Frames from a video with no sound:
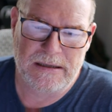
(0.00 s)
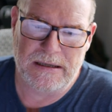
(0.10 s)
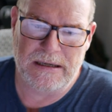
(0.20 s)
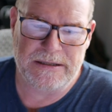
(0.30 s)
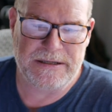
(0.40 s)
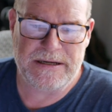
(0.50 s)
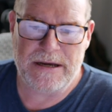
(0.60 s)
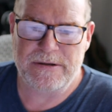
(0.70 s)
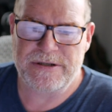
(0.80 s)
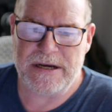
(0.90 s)
The
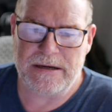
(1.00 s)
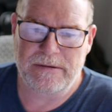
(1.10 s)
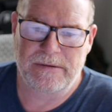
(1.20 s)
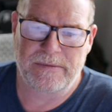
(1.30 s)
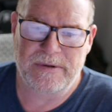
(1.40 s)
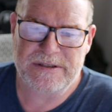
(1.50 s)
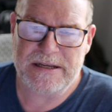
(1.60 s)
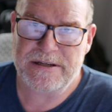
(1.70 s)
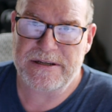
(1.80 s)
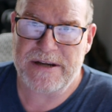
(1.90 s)
DOJ. What's
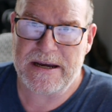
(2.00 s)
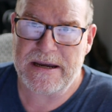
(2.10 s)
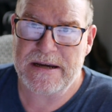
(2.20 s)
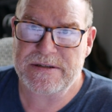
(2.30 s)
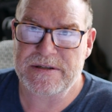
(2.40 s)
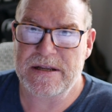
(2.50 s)
that jackass's